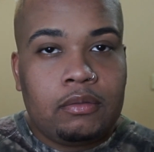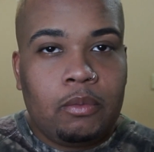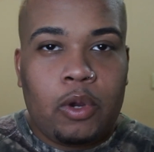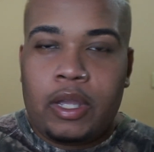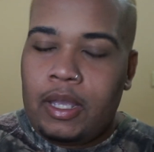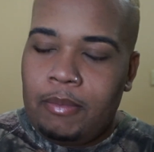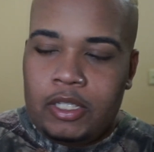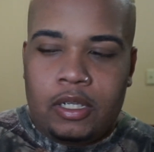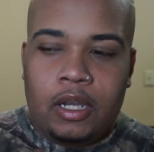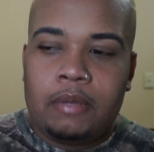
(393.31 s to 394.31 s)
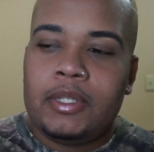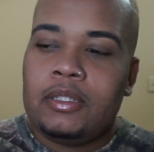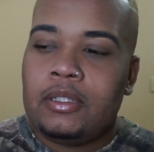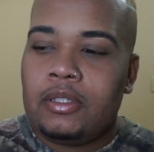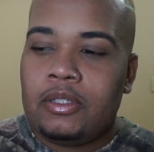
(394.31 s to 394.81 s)
working at my job
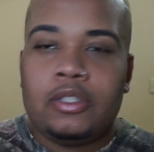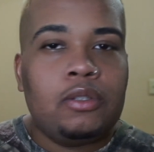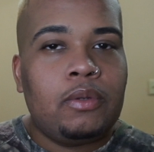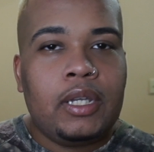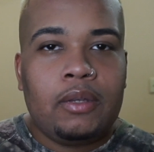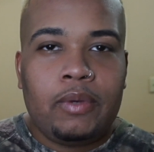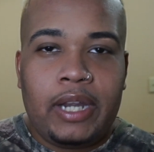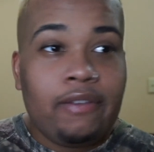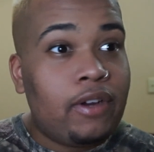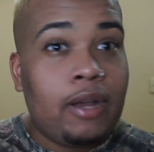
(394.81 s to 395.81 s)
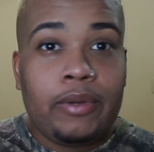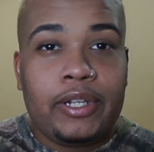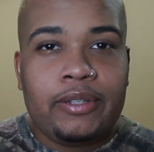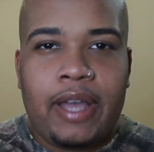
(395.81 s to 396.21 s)
and doing whatever I want to do,